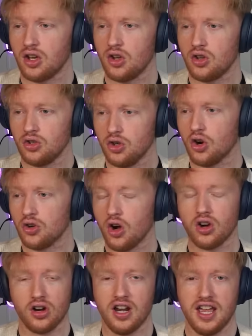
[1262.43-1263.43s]
you're not
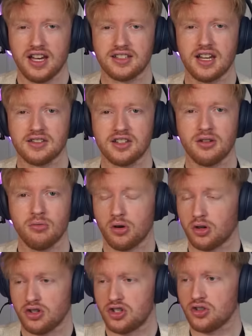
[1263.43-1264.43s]
going to exist anymore
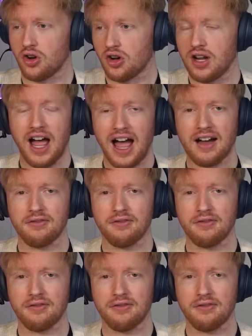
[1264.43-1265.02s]
because she's not going to have